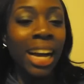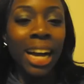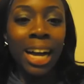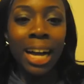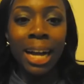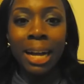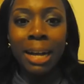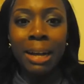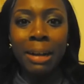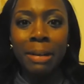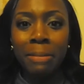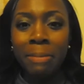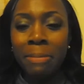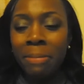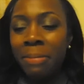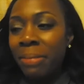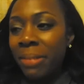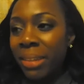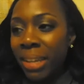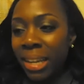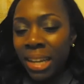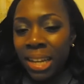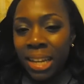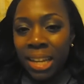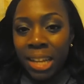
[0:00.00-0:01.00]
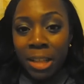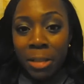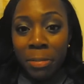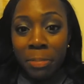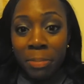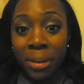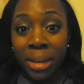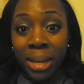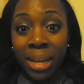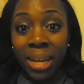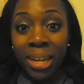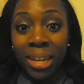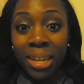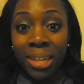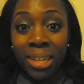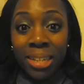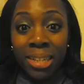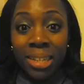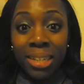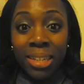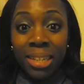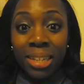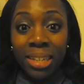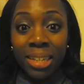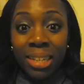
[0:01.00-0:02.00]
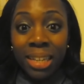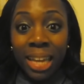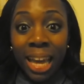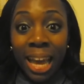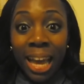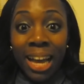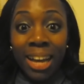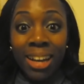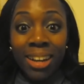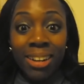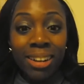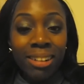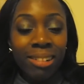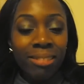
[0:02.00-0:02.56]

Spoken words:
But yeah,